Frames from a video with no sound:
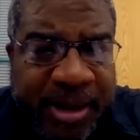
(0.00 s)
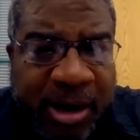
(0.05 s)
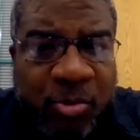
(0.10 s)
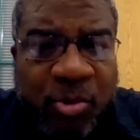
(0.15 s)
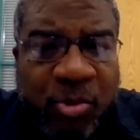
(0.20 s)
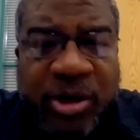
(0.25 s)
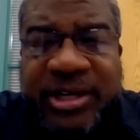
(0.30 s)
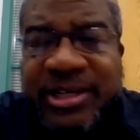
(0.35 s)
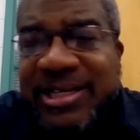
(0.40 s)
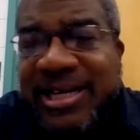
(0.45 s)
I
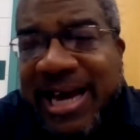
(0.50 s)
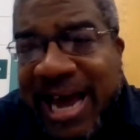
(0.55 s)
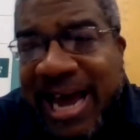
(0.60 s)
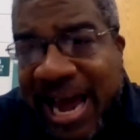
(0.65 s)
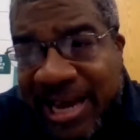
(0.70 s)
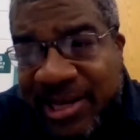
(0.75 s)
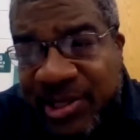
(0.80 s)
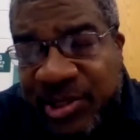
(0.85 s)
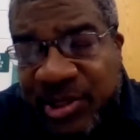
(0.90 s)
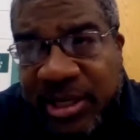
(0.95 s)
wanted to
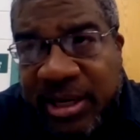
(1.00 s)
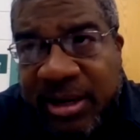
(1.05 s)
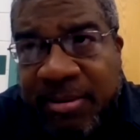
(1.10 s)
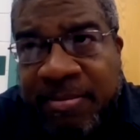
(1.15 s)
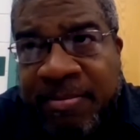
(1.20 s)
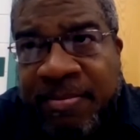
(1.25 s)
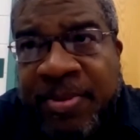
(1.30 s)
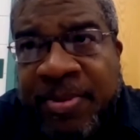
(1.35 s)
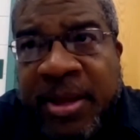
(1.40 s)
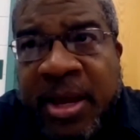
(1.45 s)
ask
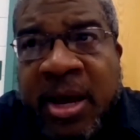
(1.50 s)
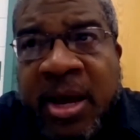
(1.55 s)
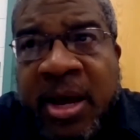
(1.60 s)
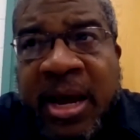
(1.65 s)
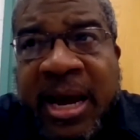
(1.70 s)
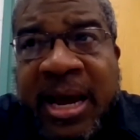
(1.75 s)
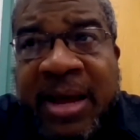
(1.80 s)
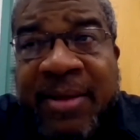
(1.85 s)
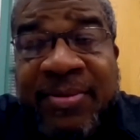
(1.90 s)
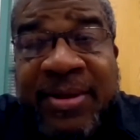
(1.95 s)
him,
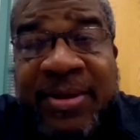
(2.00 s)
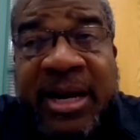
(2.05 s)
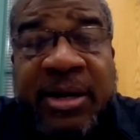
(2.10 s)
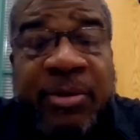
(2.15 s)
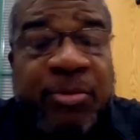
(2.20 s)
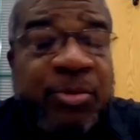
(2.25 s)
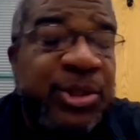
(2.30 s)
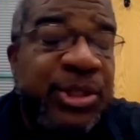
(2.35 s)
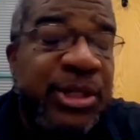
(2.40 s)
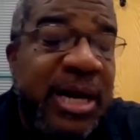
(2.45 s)
and then it
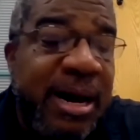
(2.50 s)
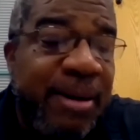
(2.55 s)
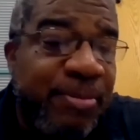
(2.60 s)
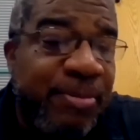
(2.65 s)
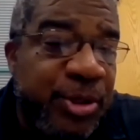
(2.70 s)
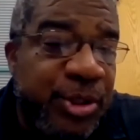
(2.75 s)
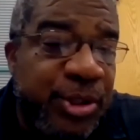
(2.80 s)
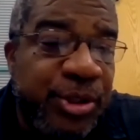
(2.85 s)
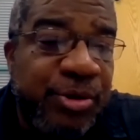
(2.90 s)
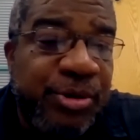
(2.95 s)
was an
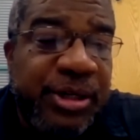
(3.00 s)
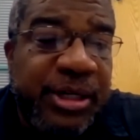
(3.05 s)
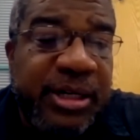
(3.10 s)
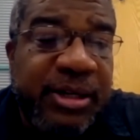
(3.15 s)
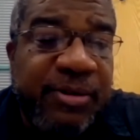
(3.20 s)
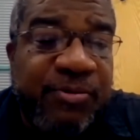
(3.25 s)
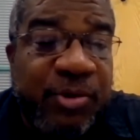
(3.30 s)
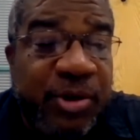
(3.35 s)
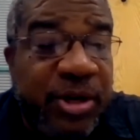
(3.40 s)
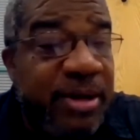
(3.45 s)
opportunity
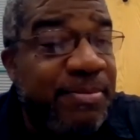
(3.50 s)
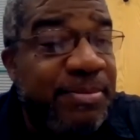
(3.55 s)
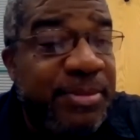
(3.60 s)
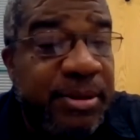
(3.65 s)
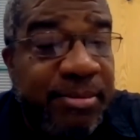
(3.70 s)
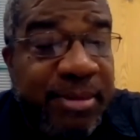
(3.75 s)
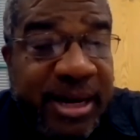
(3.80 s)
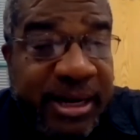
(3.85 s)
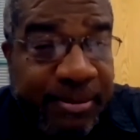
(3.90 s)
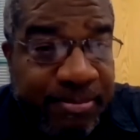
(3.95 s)
for him to
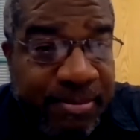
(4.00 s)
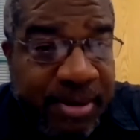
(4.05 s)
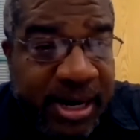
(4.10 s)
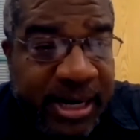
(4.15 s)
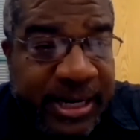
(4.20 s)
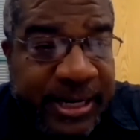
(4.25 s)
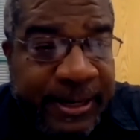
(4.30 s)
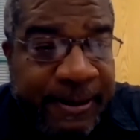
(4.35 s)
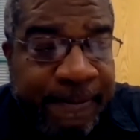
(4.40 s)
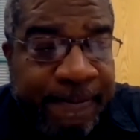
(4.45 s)
make
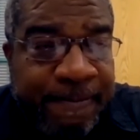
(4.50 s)
money.